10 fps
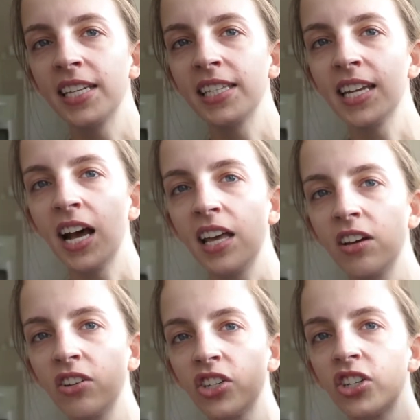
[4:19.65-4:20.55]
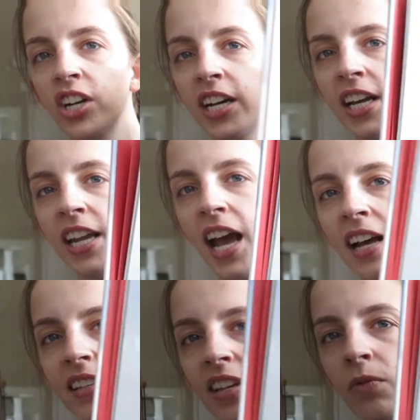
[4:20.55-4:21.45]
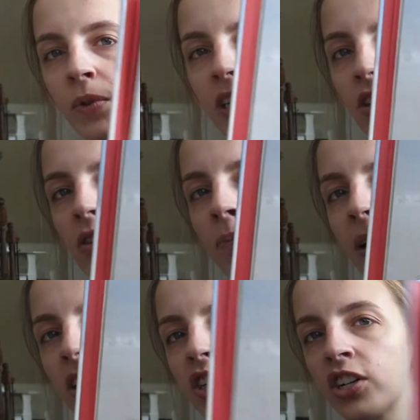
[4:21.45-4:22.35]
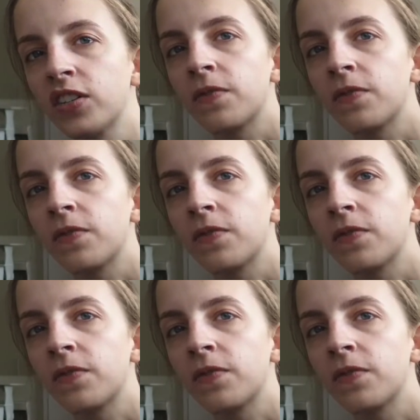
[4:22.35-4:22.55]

It's not illustrated. It has like real pictures